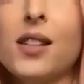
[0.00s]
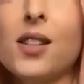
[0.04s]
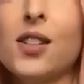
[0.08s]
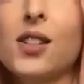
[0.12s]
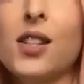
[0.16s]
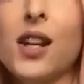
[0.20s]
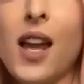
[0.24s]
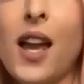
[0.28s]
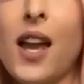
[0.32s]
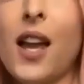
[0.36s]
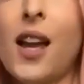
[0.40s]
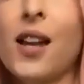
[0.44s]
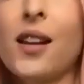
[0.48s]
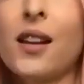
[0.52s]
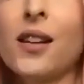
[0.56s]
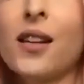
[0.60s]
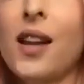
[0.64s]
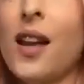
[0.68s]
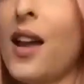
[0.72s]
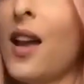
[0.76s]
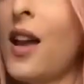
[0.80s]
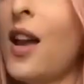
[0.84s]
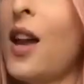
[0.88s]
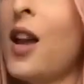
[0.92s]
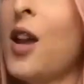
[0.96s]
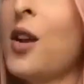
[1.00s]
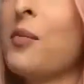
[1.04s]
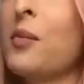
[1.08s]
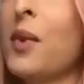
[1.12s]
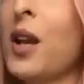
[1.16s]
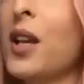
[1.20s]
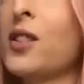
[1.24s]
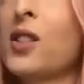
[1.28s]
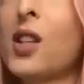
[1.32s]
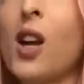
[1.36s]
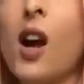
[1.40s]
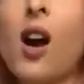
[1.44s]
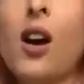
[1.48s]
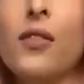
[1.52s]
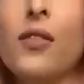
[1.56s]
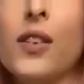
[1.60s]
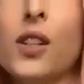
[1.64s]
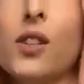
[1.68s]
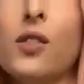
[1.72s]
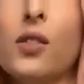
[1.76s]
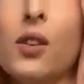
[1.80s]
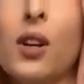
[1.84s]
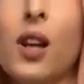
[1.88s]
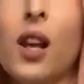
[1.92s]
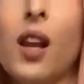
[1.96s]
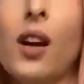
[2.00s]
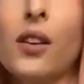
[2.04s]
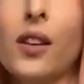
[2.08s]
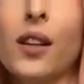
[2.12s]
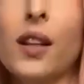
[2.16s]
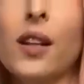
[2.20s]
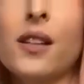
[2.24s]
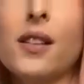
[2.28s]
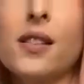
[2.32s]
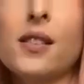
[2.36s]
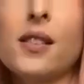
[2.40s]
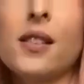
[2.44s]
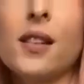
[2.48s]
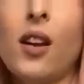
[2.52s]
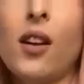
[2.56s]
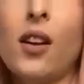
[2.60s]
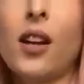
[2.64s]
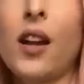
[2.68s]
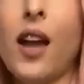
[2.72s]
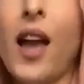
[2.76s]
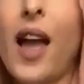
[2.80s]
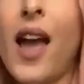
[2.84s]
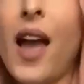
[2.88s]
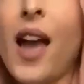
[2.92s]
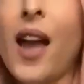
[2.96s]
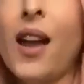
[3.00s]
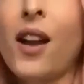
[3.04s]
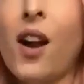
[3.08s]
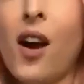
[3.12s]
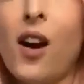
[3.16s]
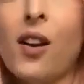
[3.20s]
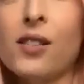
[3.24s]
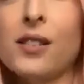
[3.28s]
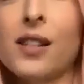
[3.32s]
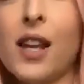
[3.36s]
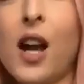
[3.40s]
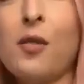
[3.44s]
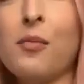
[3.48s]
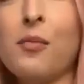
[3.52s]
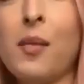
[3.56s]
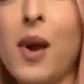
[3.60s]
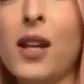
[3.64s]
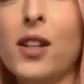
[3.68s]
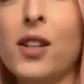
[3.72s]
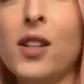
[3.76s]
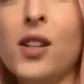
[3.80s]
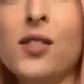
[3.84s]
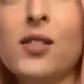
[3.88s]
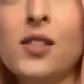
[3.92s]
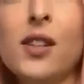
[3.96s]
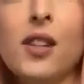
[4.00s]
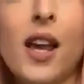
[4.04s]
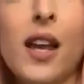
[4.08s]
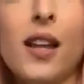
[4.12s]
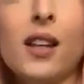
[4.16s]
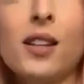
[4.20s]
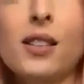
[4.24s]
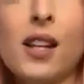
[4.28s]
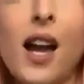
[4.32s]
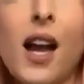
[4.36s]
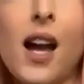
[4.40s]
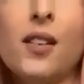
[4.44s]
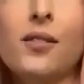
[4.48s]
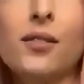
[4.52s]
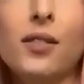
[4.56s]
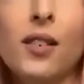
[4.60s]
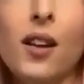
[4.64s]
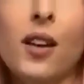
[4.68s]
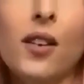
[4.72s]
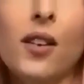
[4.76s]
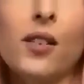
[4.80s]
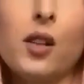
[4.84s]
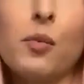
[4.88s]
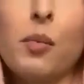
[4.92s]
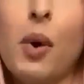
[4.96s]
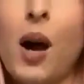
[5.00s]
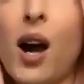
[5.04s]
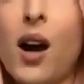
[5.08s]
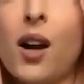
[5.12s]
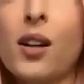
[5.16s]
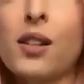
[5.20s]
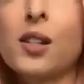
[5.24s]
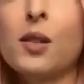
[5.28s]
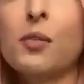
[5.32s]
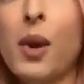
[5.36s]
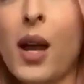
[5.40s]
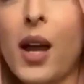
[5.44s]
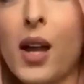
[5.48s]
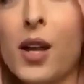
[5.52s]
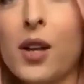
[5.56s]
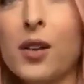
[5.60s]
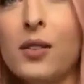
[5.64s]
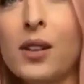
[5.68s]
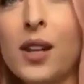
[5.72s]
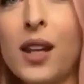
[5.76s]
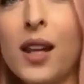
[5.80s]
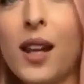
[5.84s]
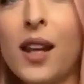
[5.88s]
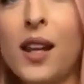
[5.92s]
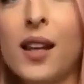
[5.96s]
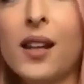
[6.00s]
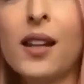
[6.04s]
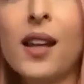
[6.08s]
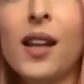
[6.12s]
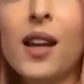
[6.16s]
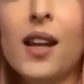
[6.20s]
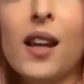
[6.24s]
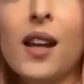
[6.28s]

to share and to offer your clients like a hair cocktail menu, so they could have like the party pony,